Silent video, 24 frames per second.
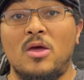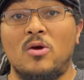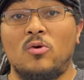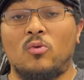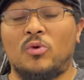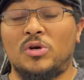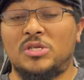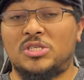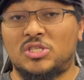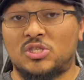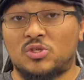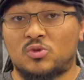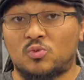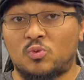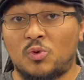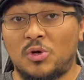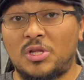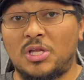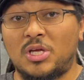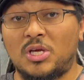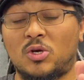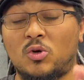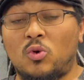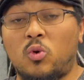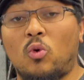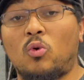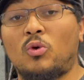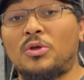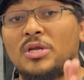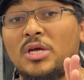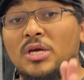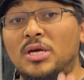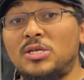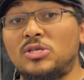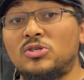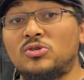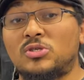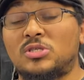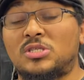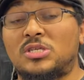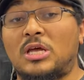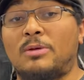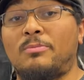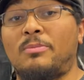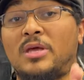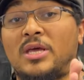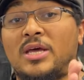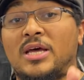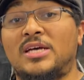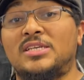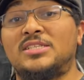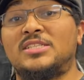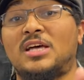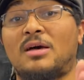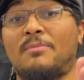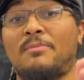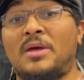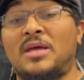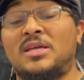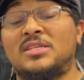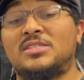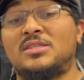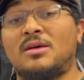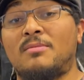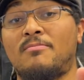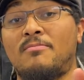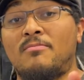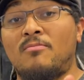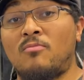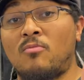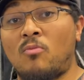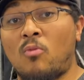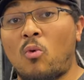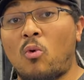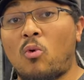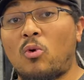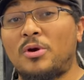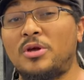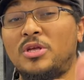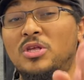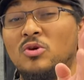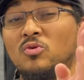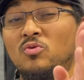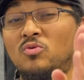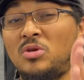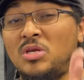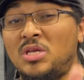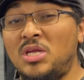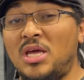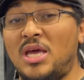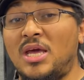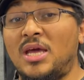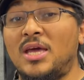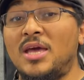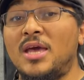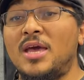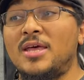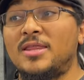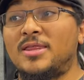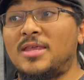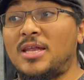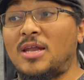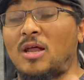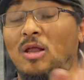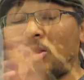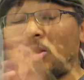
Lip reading: which is really cool and interesting because that makes them more unique than a